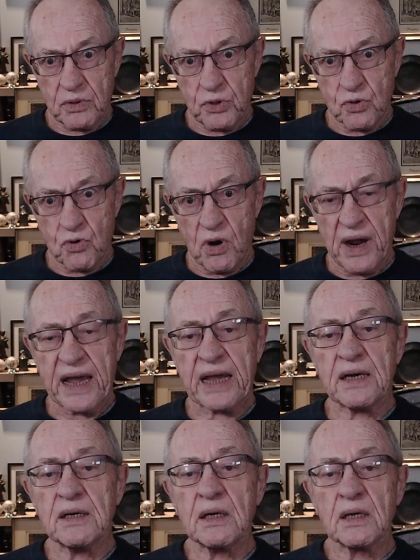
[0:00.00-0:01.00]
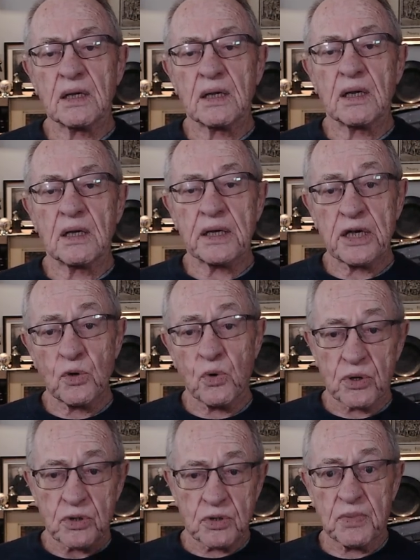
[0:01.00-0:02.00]
Ukraine in
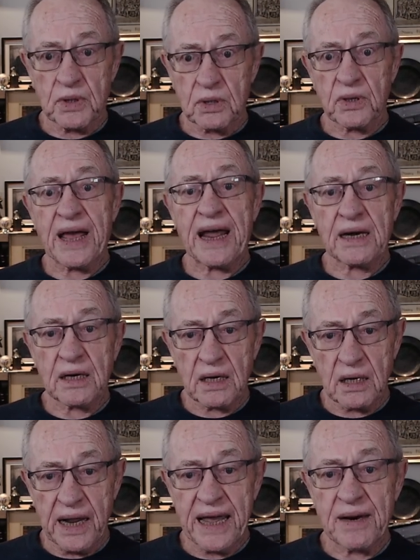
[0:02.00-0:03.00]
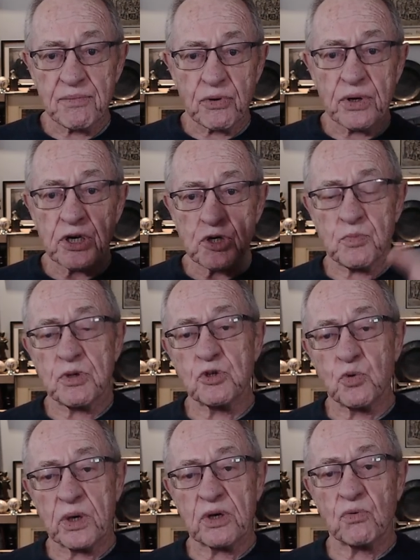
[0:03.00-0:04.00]
order to build that land bridge
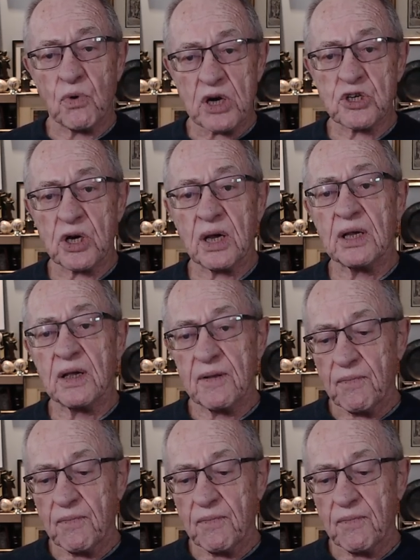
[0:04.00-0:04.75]
between Russia